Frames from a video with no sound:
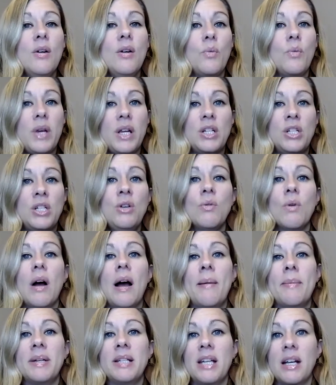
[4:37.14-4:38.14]
Week 2,
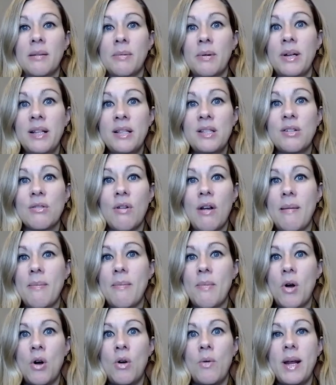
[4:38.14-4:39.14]
I'm going to talk about Instagram
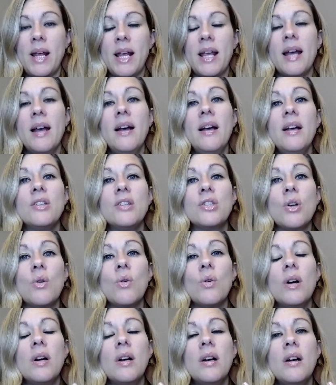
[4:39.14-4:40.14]
all week.
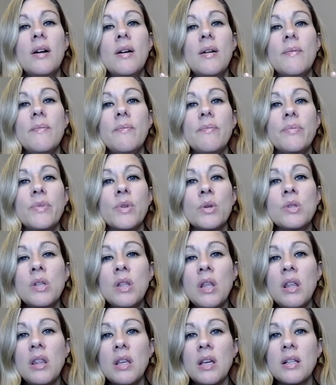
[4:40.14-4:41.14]
So those are
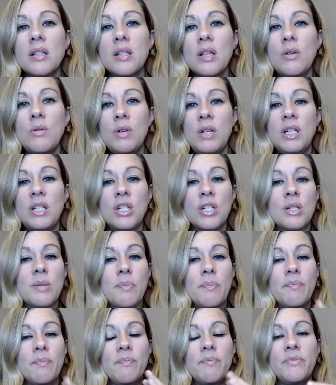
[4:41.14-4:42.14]
the things that you need.
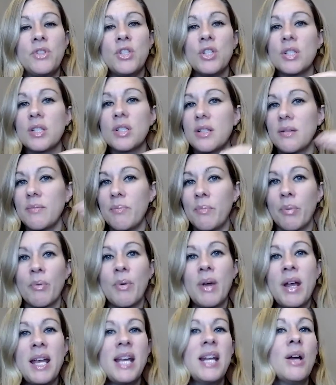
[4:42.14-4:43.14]
Just
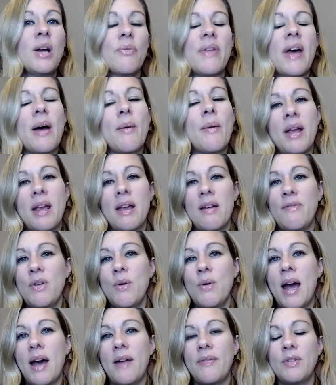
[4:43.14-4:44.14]
break it out that way if you
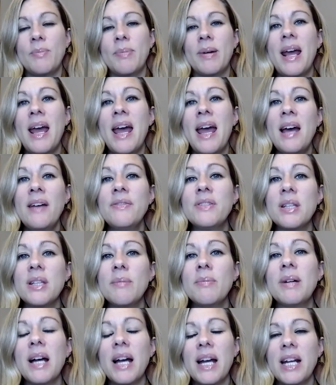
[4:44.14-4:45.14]
have to, but have
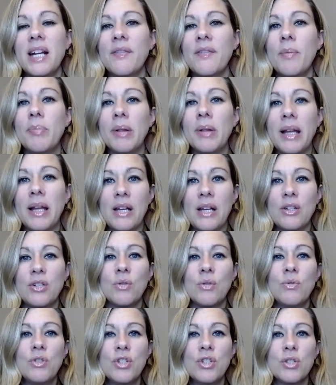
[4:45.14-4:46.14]
some kind of a plan.
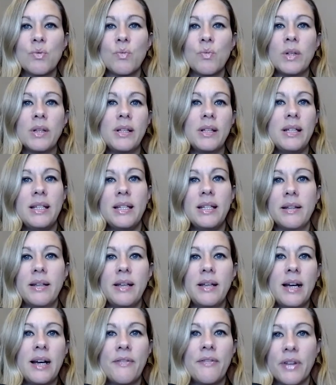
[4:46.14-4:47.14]
Don't just willy-nilly
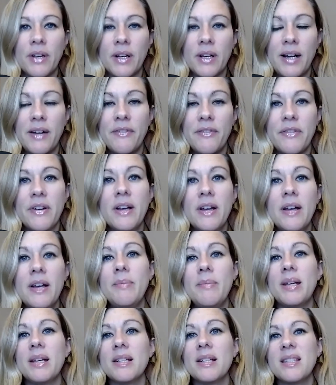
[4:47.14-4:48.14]
off the cuff,
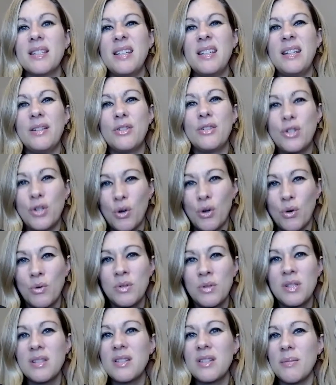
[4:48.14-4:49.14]
because it
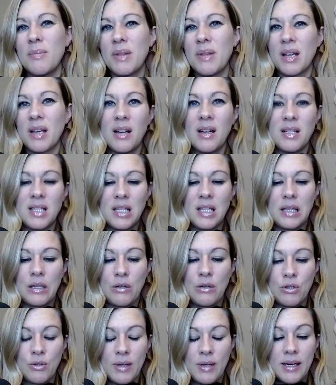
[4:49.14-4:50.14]
shows in some of the content that
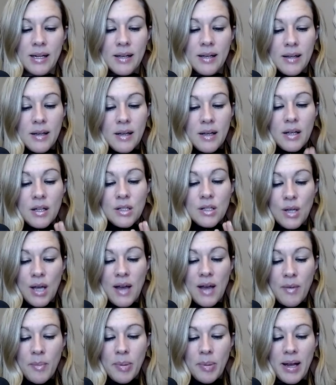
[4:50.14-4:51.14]
you're doing. So
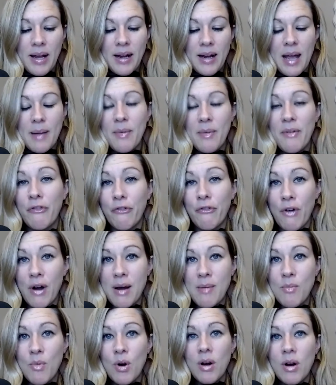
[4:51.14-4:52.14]
have a plan, have a
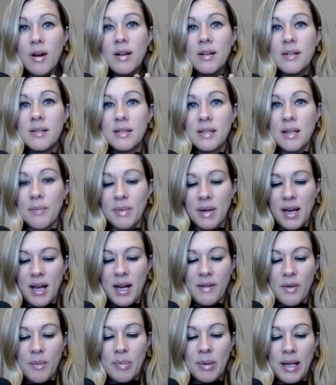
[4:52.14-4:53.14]
framework, some kind
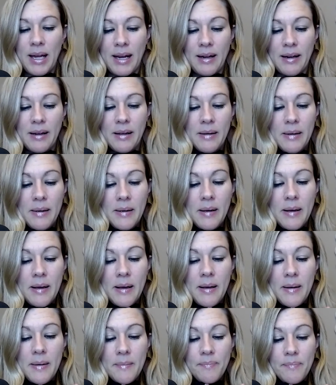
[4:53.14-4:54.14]
of a plan.
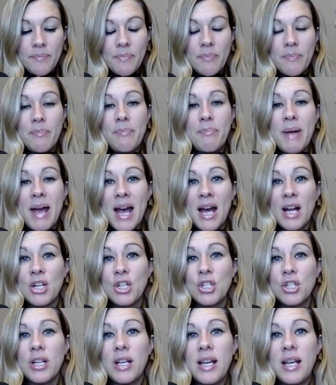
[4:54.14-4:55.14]

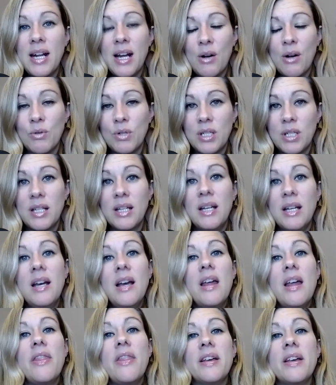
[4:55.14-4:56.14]
Batch it out.
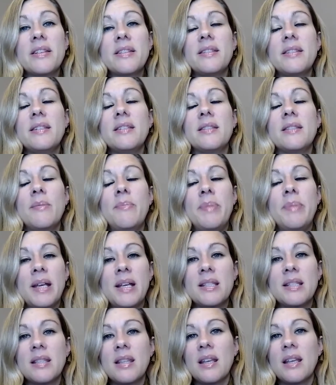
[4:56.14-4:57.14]
This is the
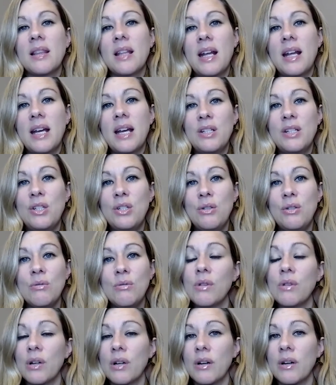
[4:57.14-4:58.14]
biggest thing that I had to
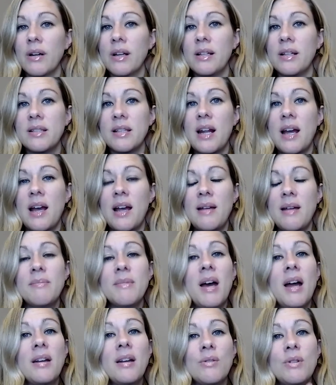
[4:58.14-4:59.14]
learn, is that I am
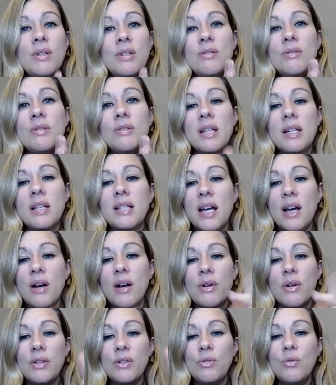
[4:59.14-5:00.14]
not going to sit
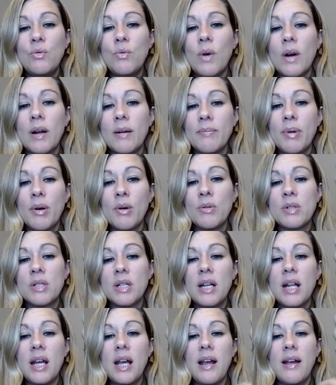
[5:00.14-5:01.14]
down and do 1 post a
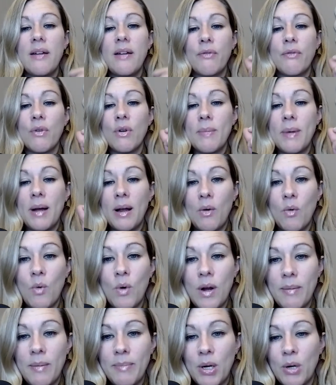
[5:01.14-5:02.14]
day for my
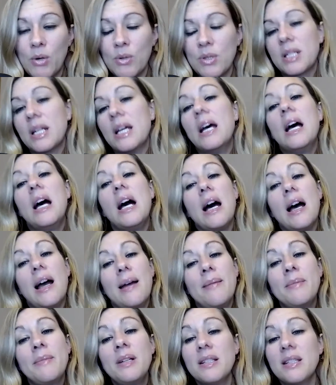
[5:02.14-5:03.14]
1 post.
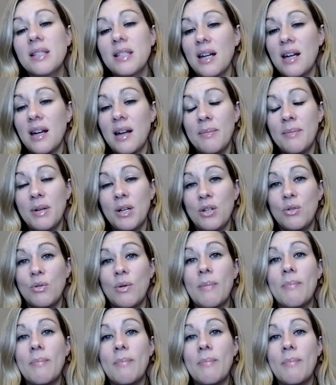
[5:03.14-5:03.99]
I'm going to sit and I'm going to do a